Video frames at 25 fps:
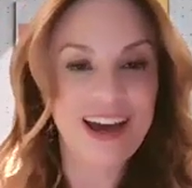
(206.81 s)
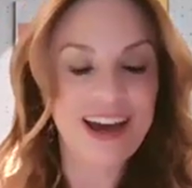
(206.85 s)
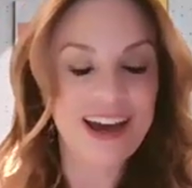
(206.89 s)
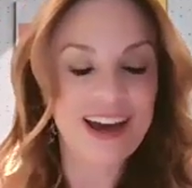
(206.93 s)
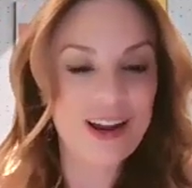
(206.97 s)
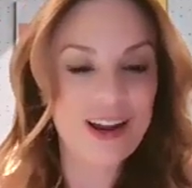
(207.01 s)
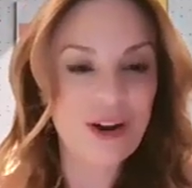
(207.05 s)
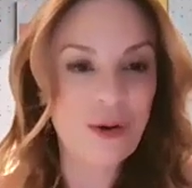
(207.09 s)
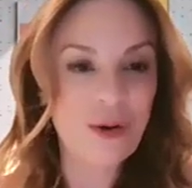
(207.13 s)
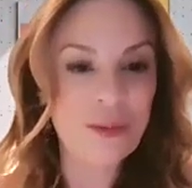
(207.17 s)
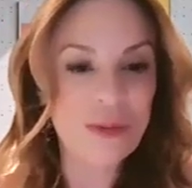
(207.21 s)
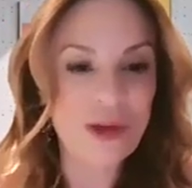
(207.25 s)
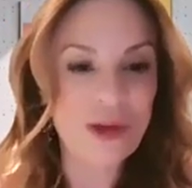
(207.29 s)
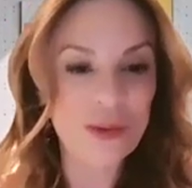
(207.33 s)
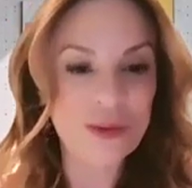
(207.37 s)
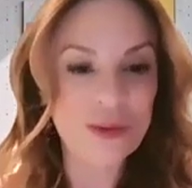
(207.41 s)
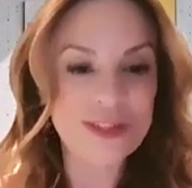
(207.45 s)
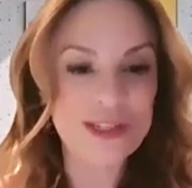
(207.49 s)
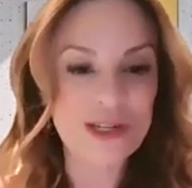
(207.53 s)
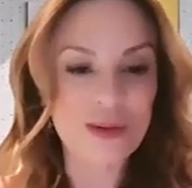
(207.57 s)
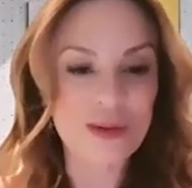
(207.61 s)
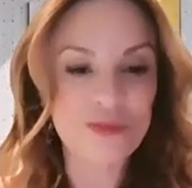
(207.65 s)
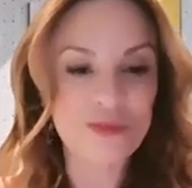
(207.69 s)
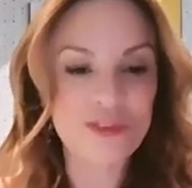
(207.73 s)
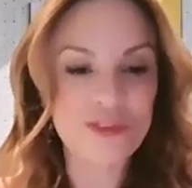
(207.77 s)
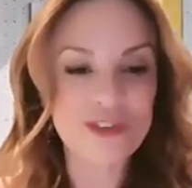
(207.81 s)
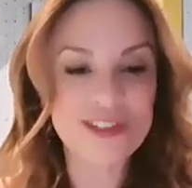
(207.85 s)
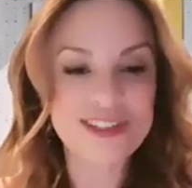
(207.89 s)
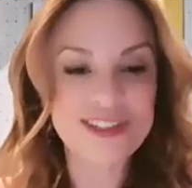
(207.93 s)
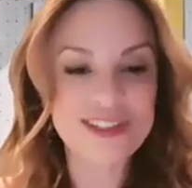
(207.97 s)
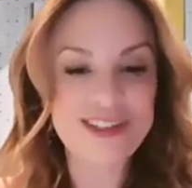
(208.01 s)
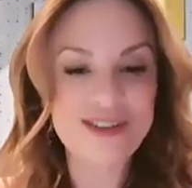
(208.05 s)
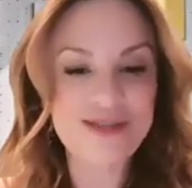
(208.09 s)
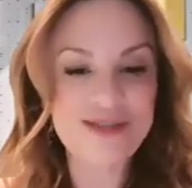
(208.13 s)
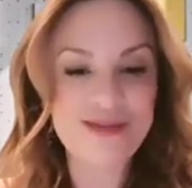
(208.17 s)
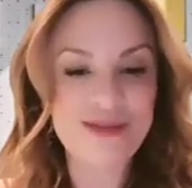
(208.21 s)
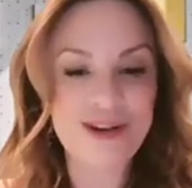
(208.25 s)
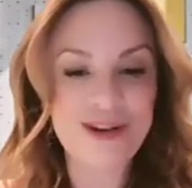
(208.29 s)
I hope that was helpful.
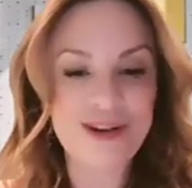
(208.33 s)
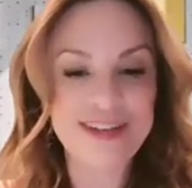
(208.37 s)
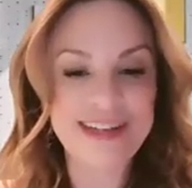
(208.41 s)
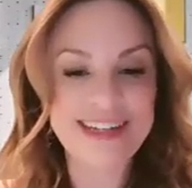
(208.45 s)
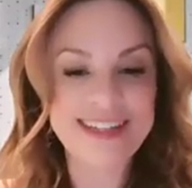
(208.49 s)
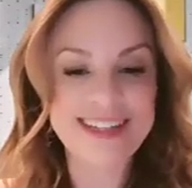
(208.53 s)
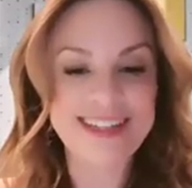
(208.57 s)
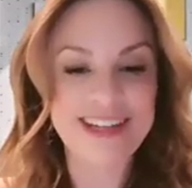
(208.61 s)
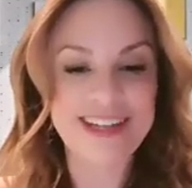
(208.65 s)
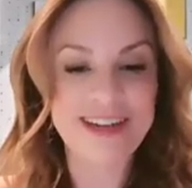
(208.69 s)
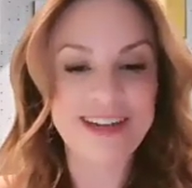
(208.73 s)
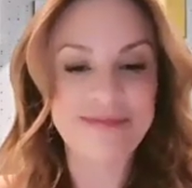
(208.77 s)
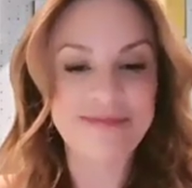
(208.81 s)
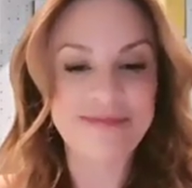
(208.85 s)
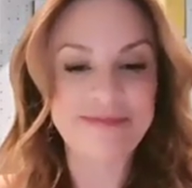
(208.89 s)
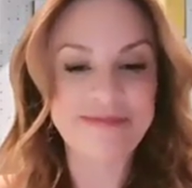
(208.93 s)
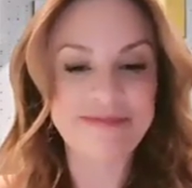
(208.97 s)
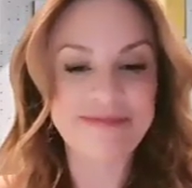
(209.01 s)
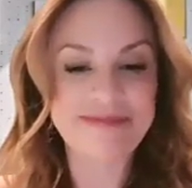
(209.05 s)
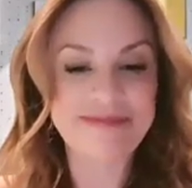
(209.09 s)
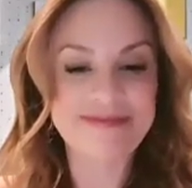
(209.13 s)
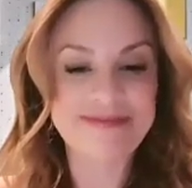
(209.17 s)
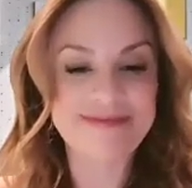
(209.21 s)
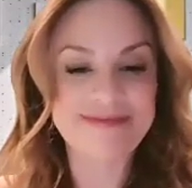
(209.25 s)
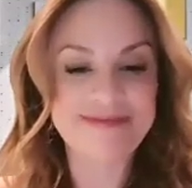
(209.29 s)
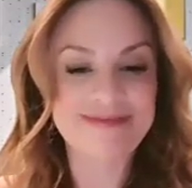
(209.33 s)
See you all next time.